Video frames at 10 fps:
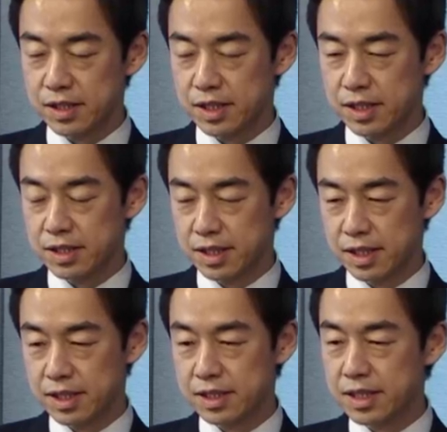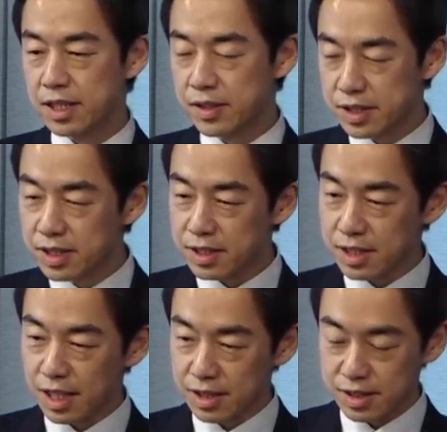there, there, there is a,
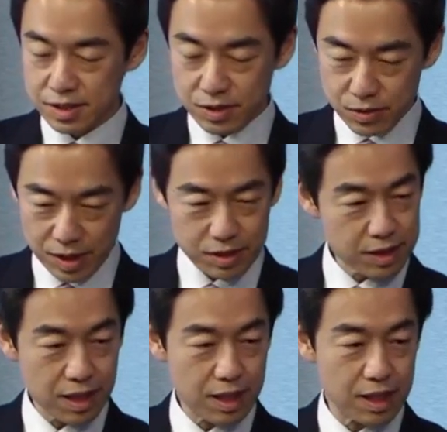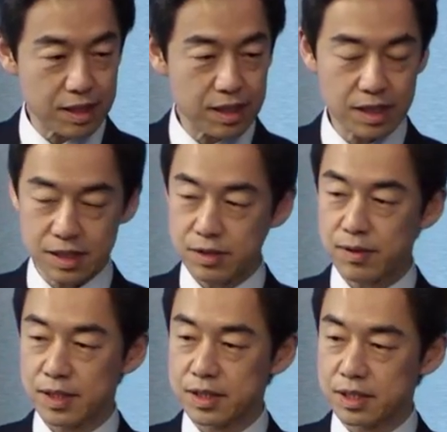a straight
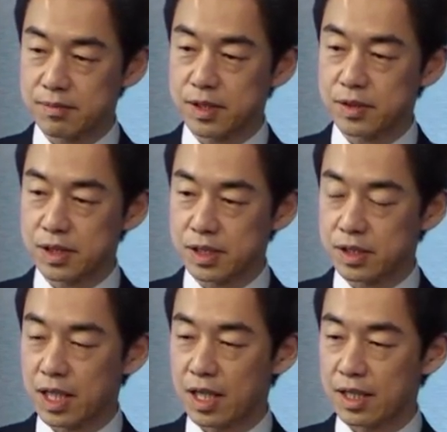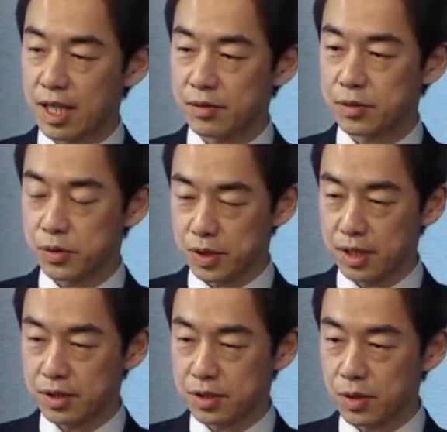differences between now Tokyo
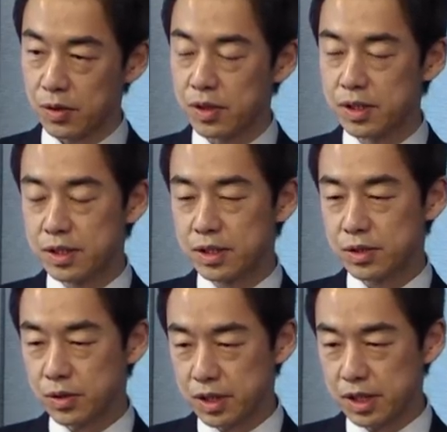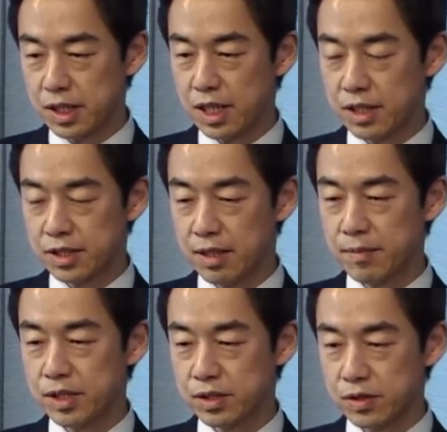and Seoul. So the, as I
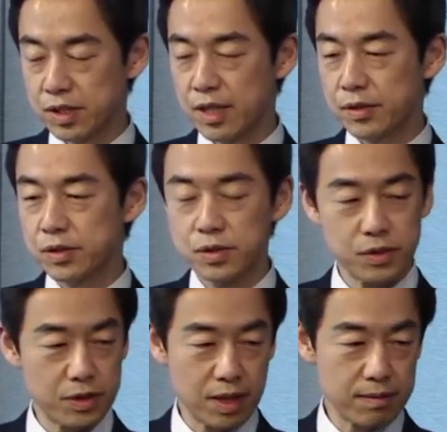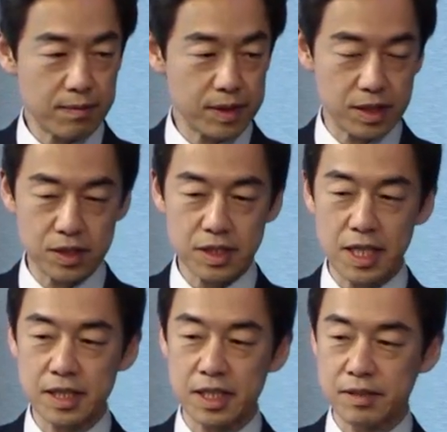mentioned, now Yoon suk yeol government is
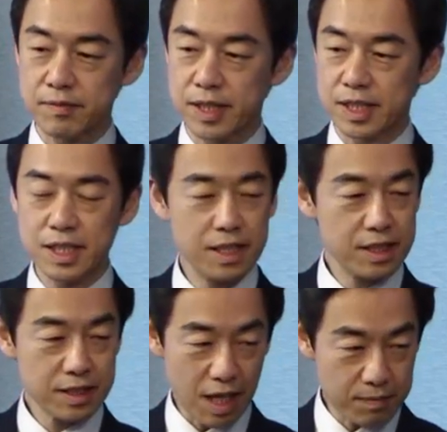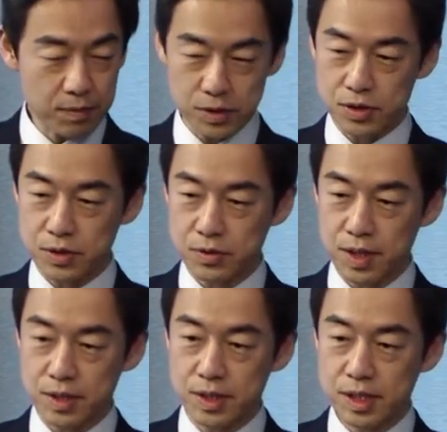taking very tough position
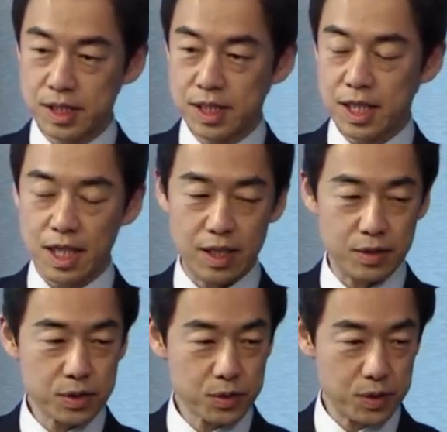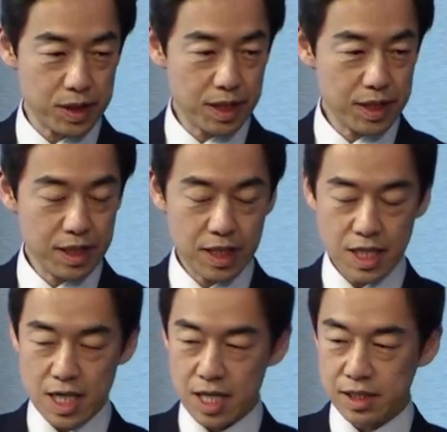towards uh, North Korea
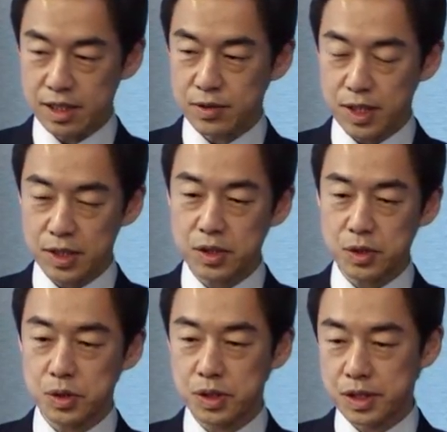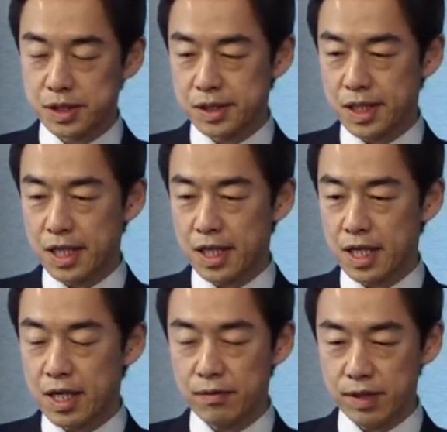and uh, try to uh,
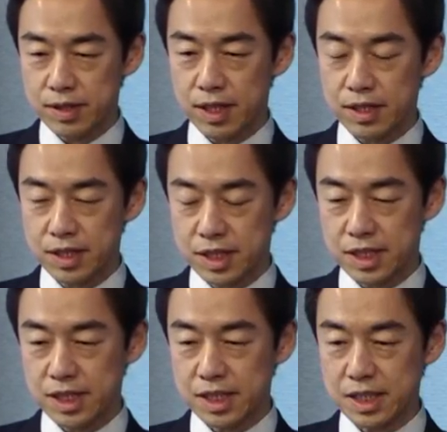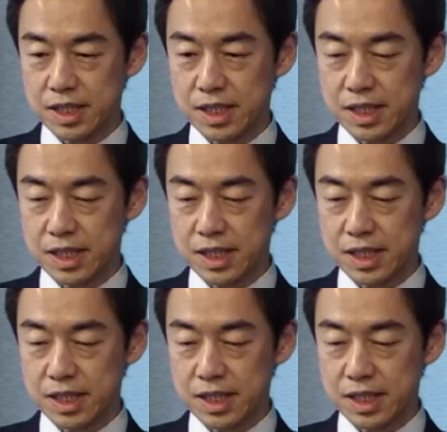emphasize the,